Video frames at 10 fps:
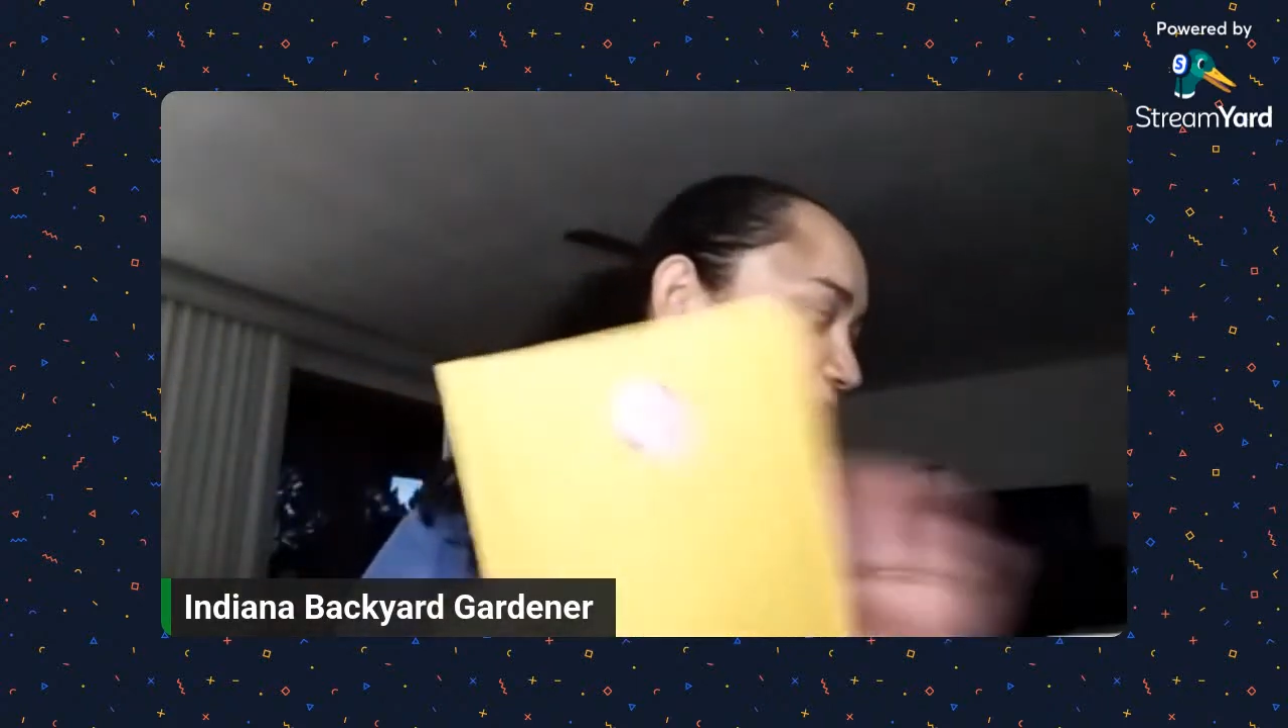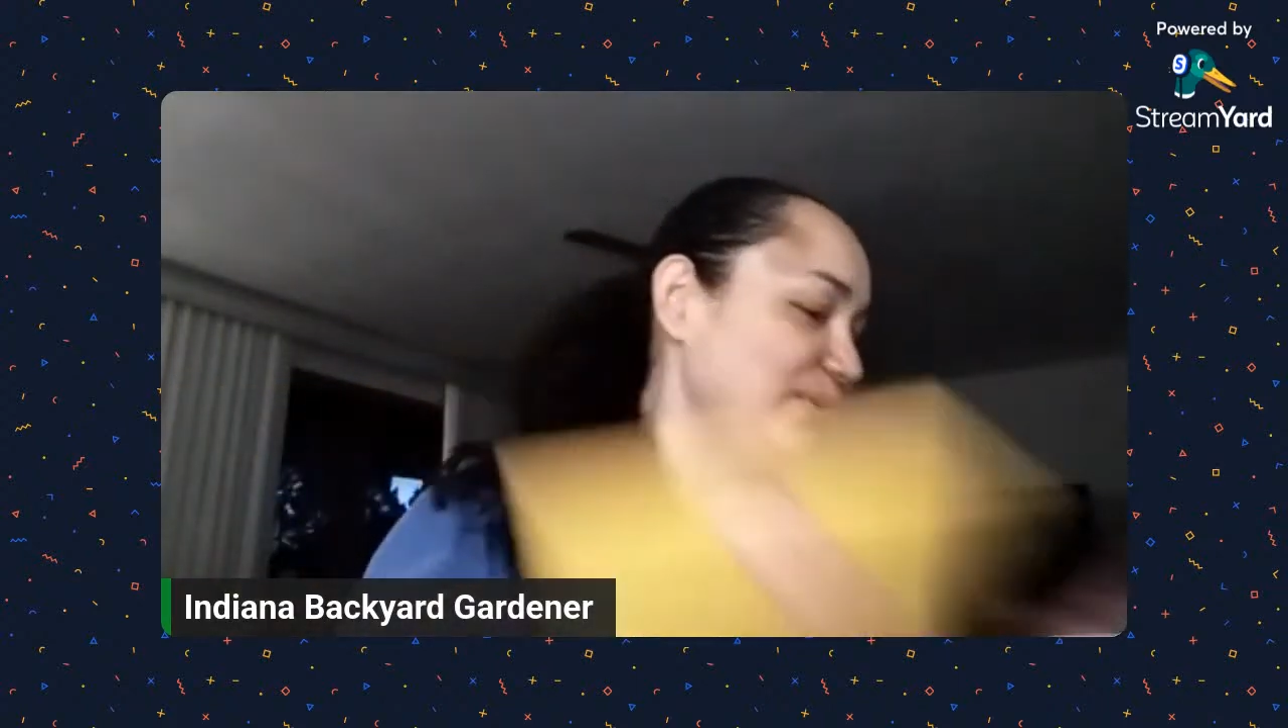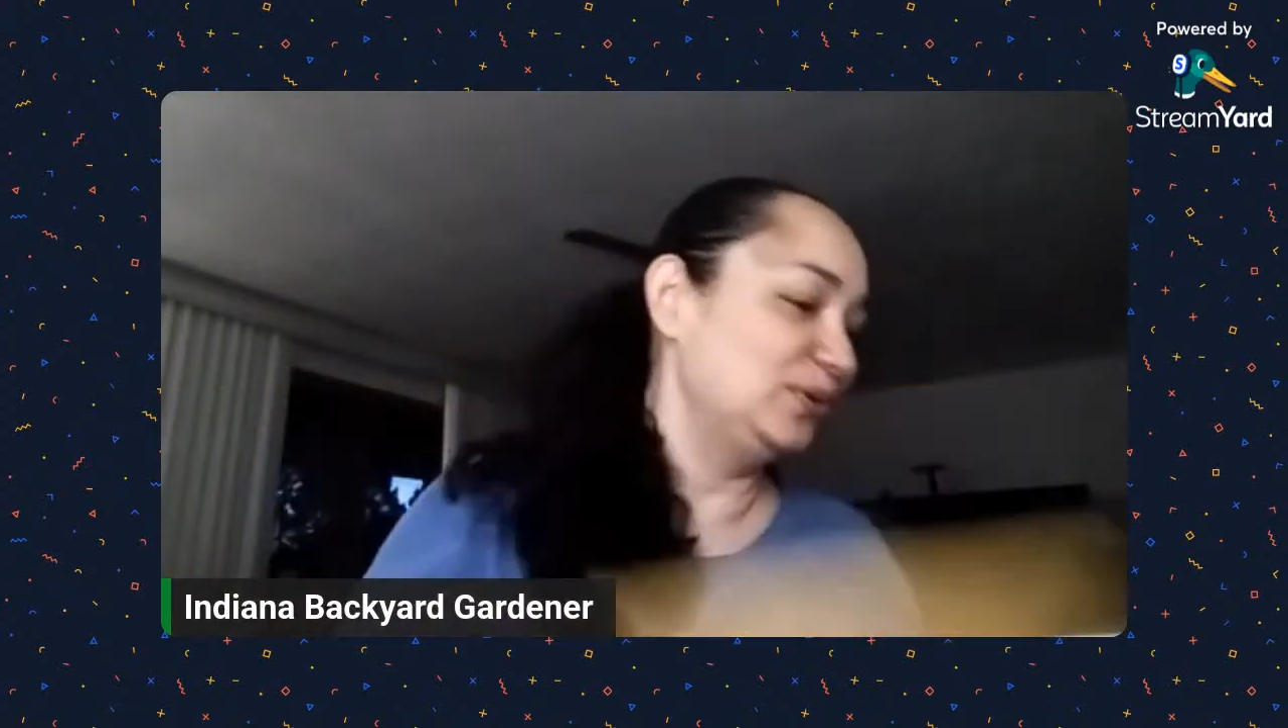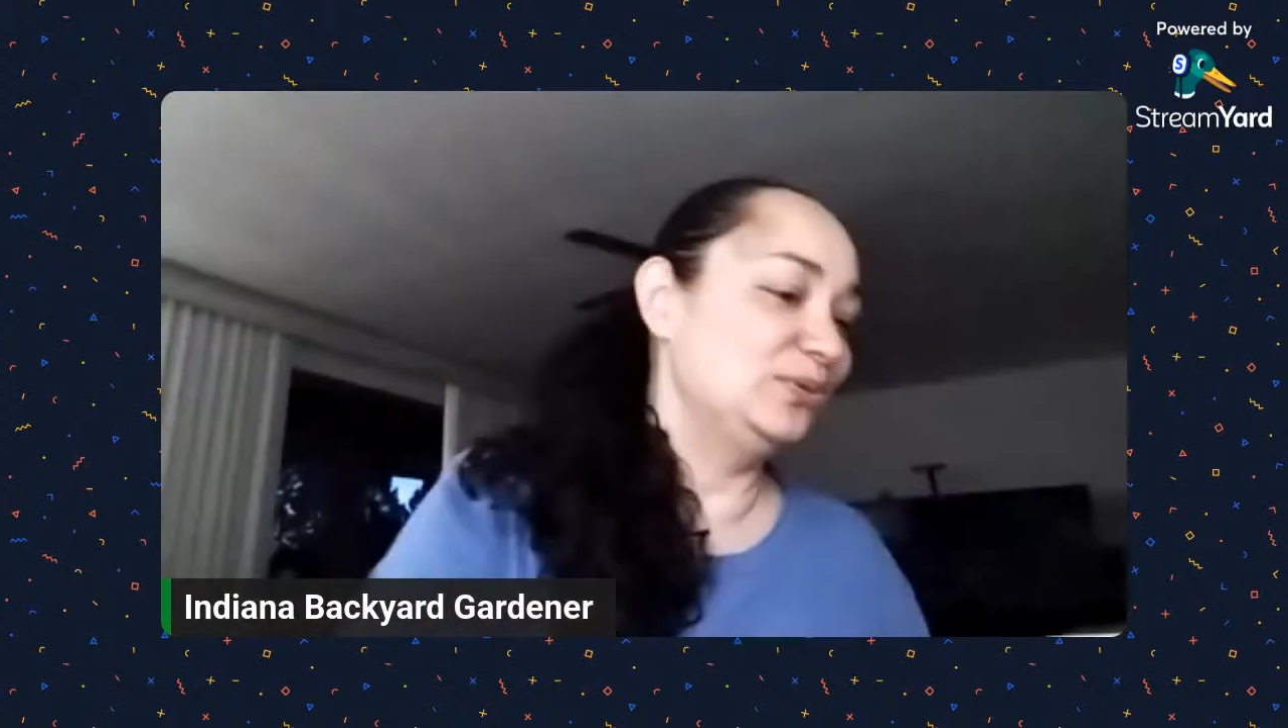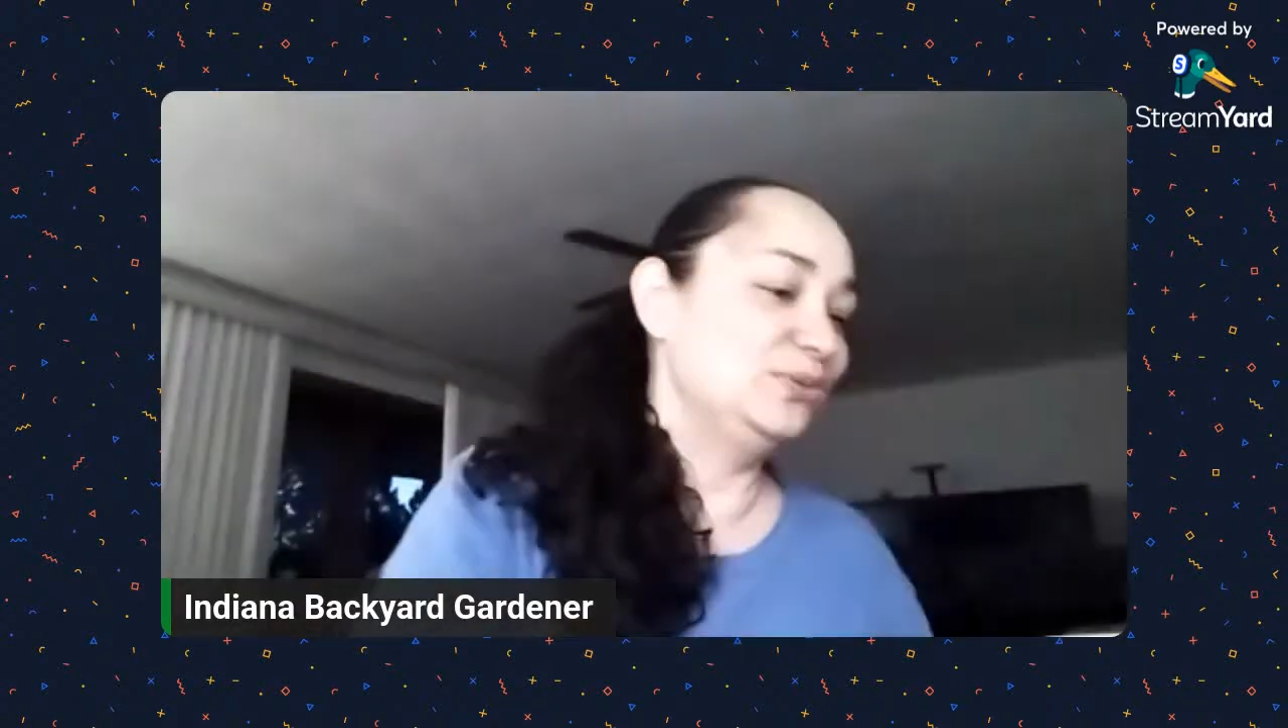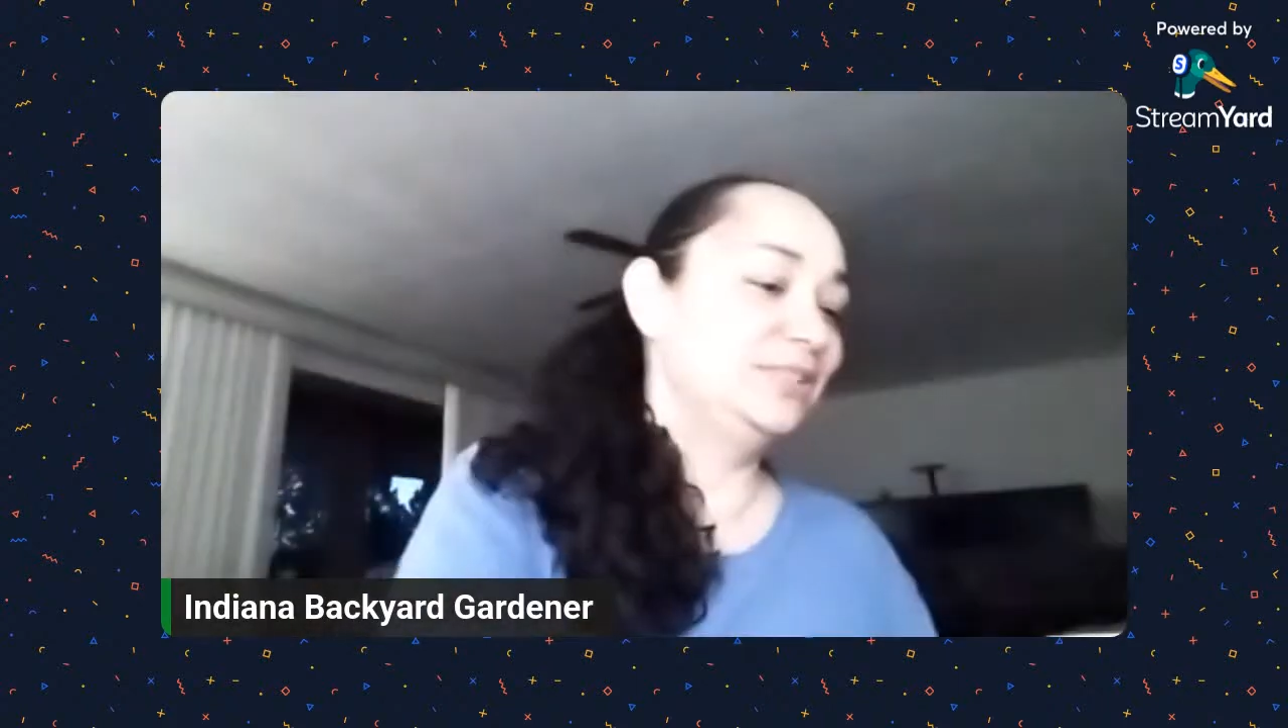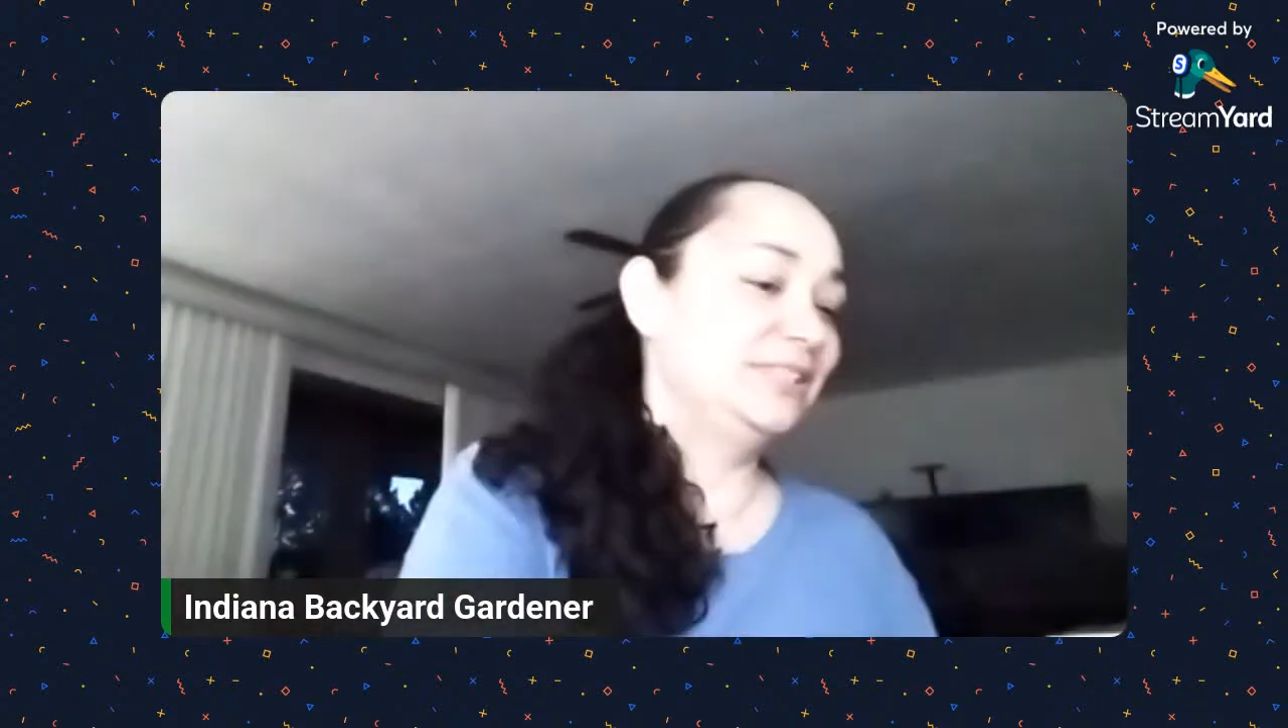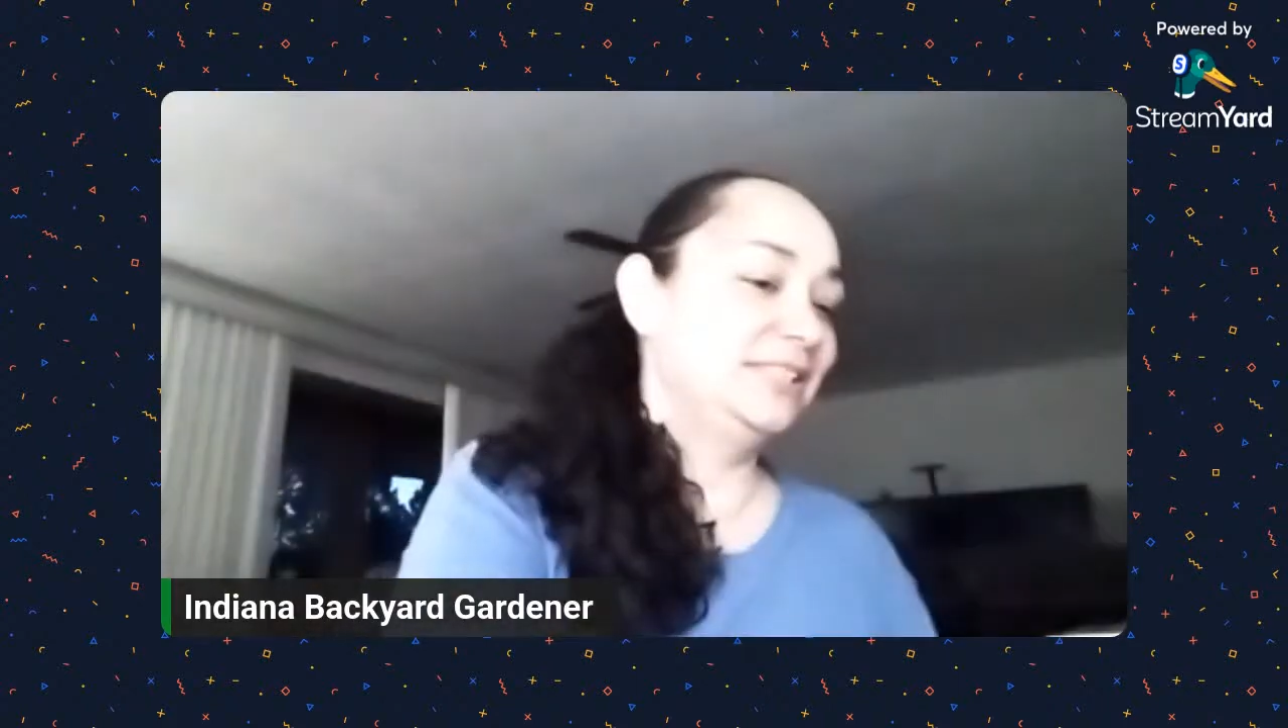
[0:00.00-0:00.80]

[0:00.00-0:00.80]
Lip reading: those.